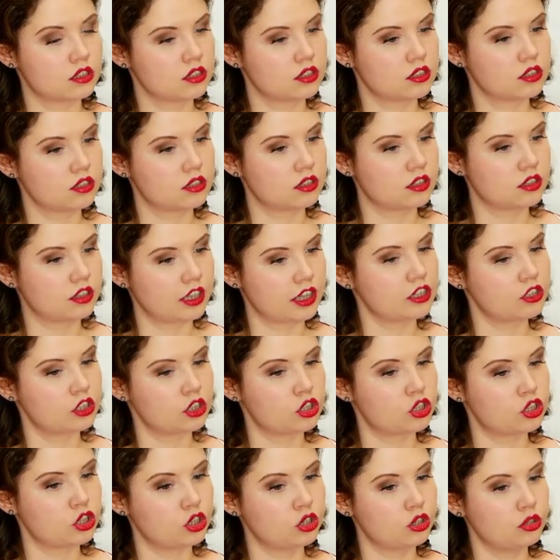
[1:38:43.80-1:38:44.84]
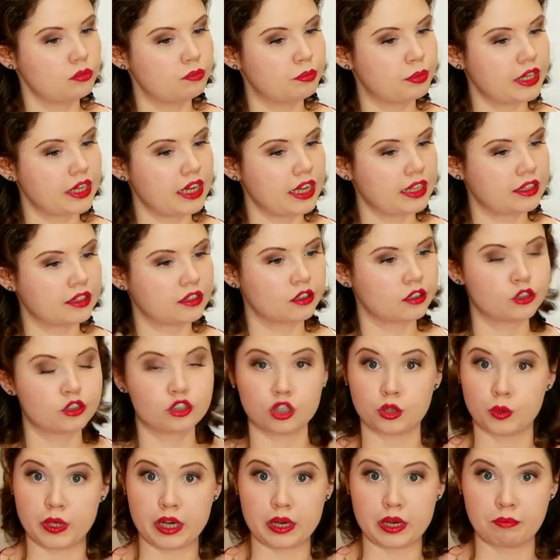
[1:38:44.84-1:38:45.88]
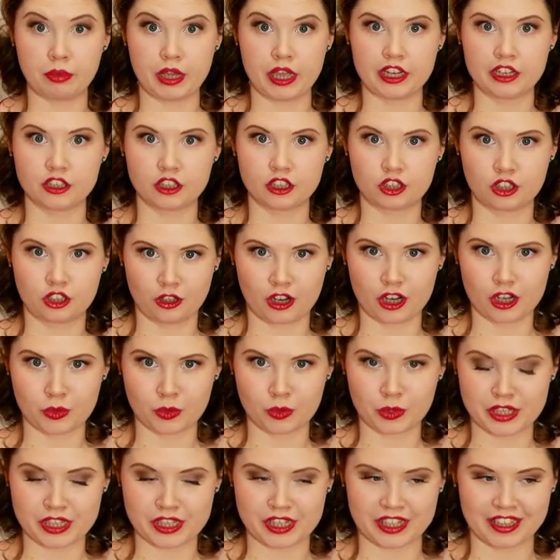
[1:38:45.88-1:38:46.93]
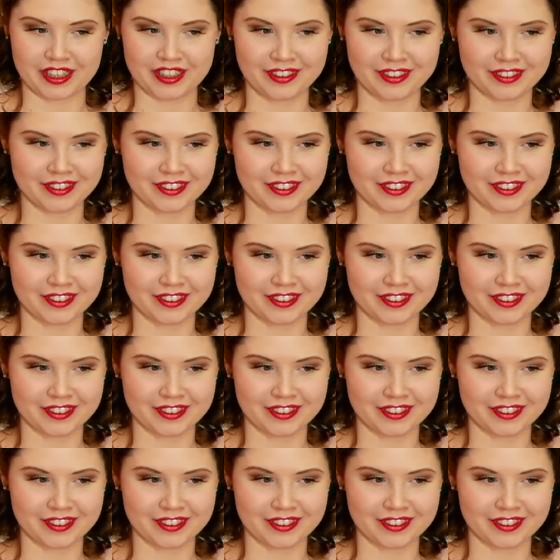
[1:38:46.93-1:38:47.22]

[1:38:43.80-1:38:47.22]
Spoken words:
thing to do, but it'll do in a pinch. Do you guys want to see it?